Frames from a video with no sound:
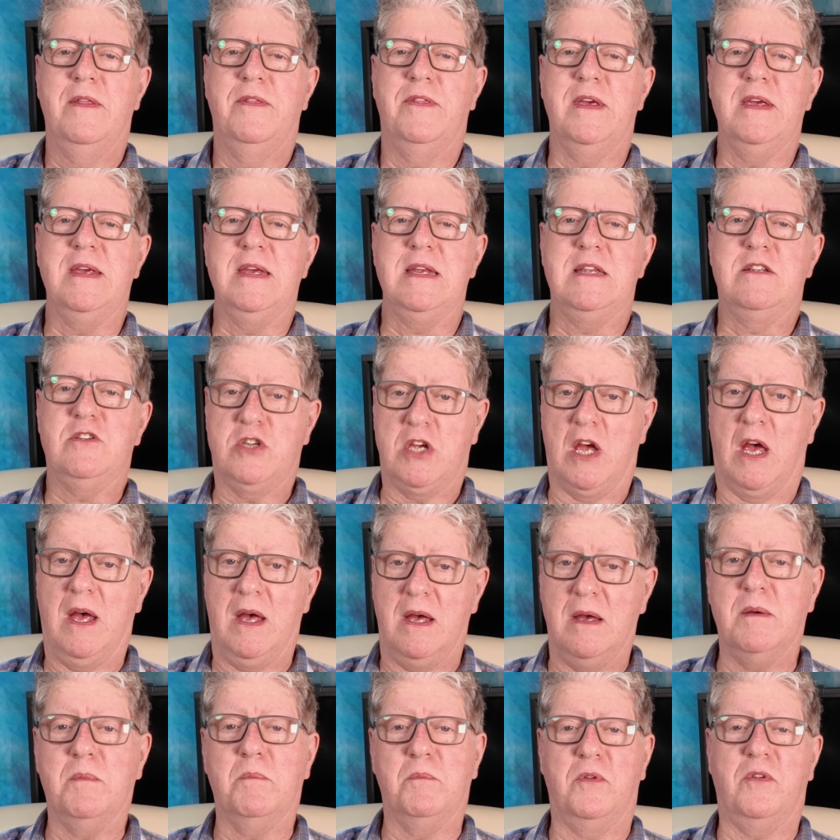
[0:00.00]
the
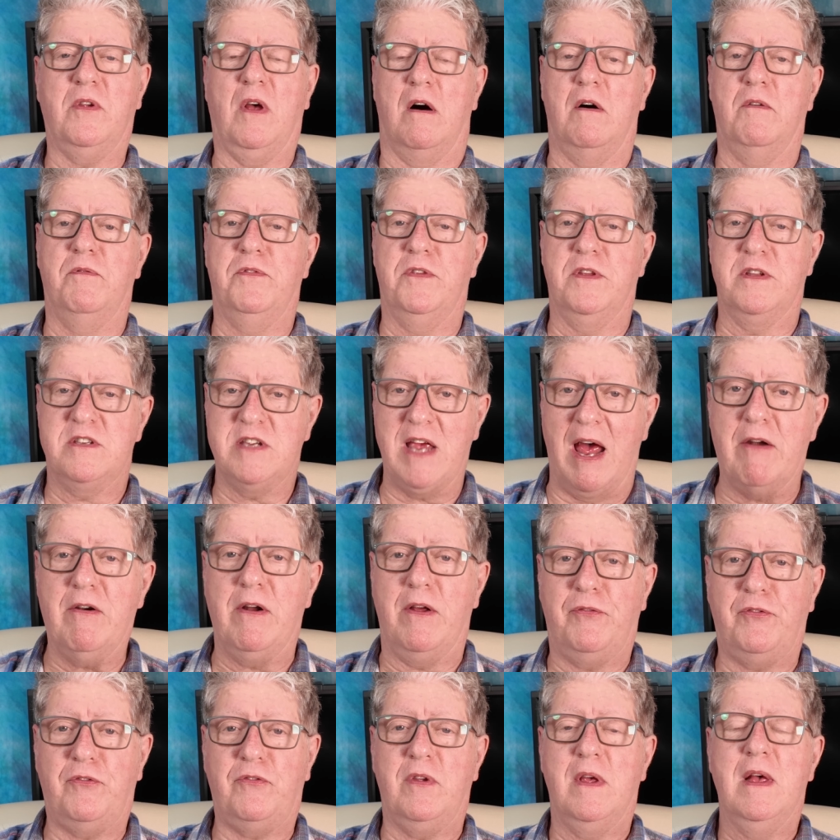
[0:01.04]
terms of the
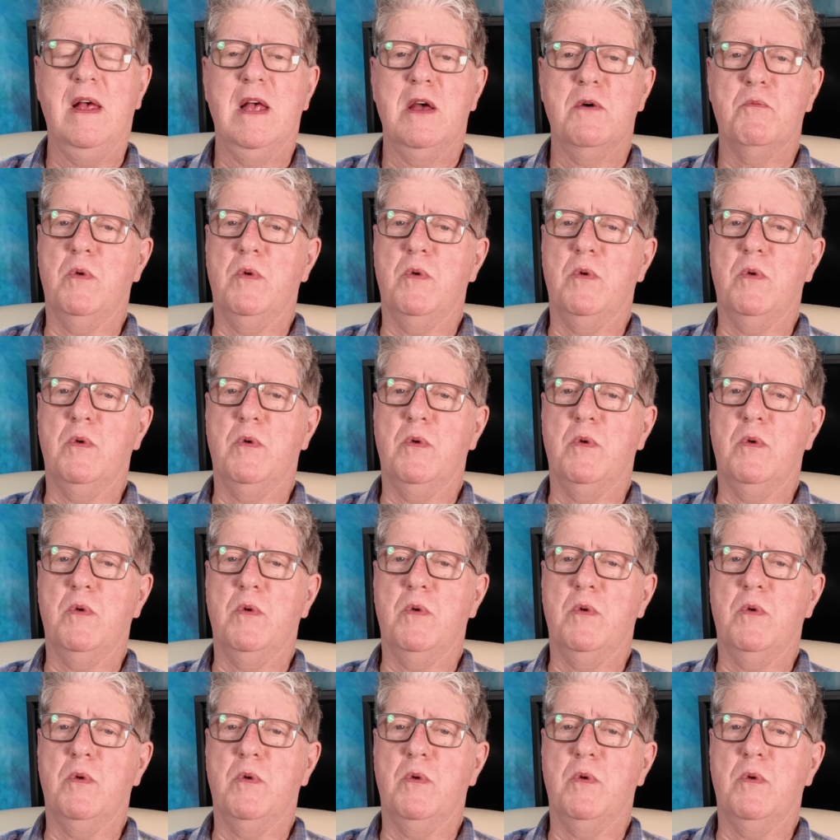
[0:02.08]
tariffs,